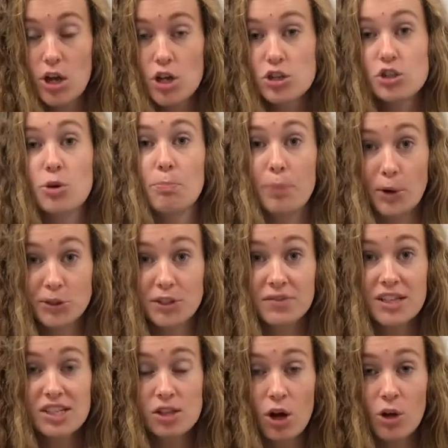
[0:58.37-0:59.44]
So both of
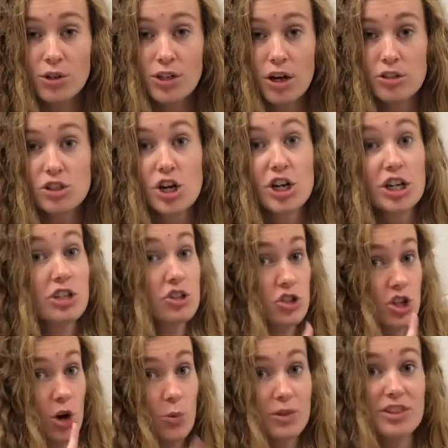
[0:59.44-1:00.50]
these whole notes are going to
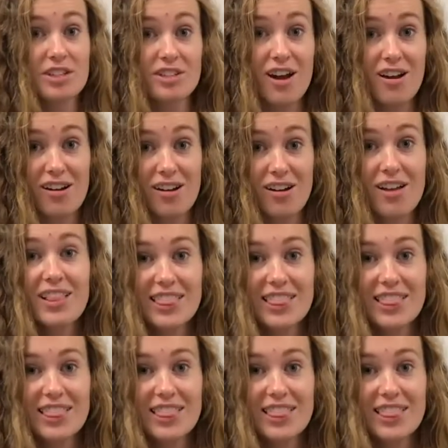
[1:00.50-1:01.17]
start with the tongue.